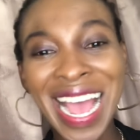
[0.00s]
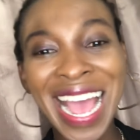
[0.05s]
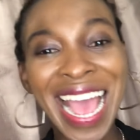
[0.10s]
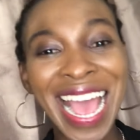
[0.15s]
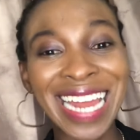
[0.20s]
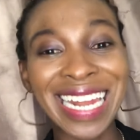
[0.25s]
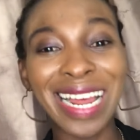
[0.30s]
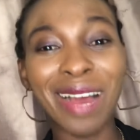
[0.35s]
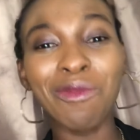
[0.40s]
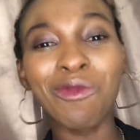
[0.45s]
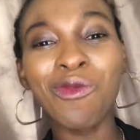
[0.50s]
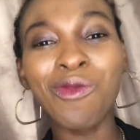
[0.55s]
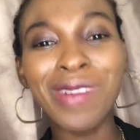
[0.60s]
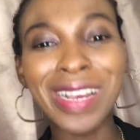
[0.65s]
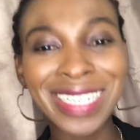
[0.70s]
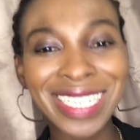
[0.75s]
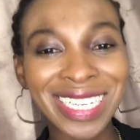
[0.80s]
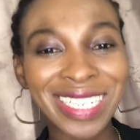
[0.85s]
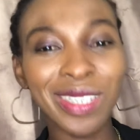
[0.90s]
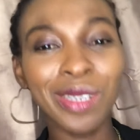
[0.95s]
and I'm
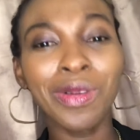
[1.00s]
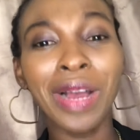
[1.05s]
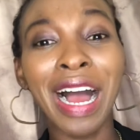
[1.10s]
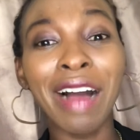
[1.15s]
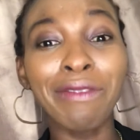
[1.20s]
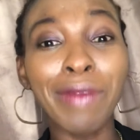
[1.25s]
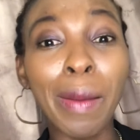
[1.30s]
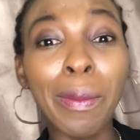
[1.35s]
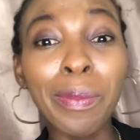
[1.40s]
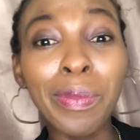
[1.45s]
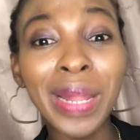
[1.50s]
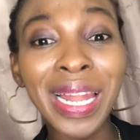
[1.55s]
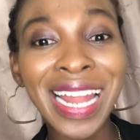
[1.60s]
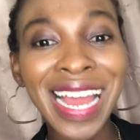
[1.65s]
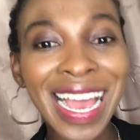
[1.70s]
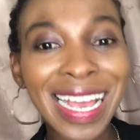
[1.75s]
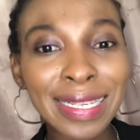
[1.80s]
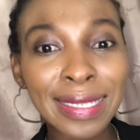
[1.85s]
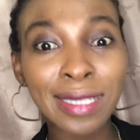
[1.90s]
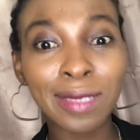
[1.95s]
wishing you have a
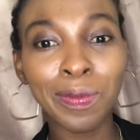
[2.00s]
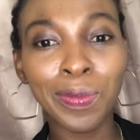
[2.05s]
blessed,